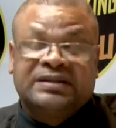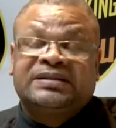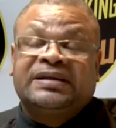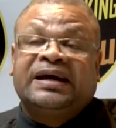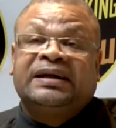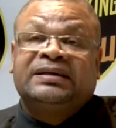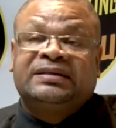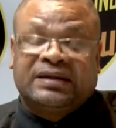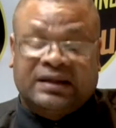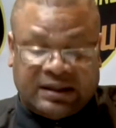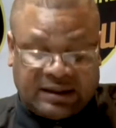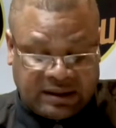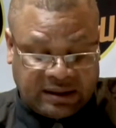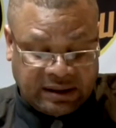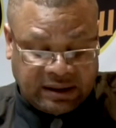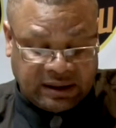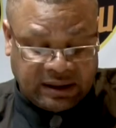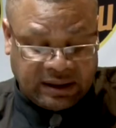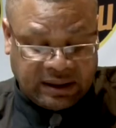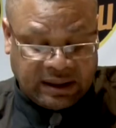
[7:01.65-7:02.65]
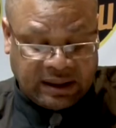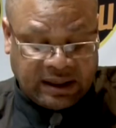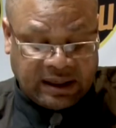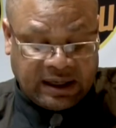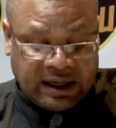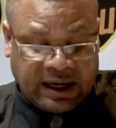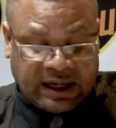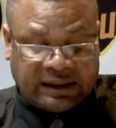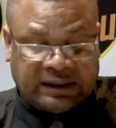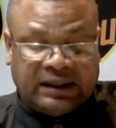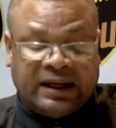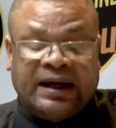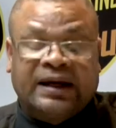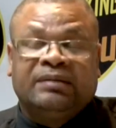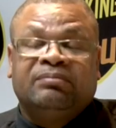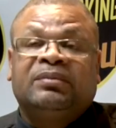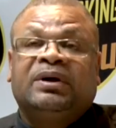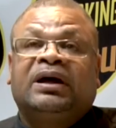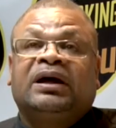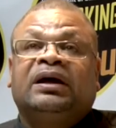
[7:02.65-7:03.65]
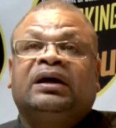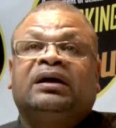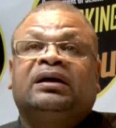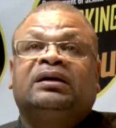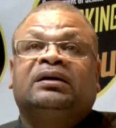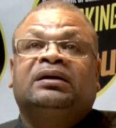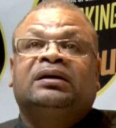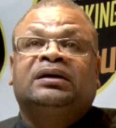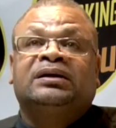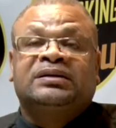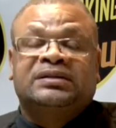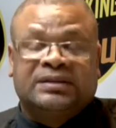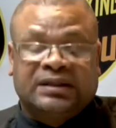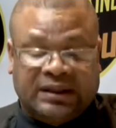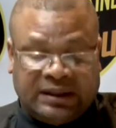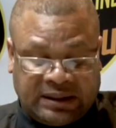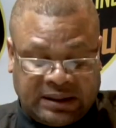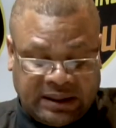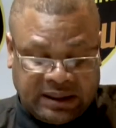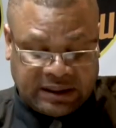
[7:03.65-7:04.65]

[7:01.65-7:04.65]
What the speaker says: Center at Lime Keen in St.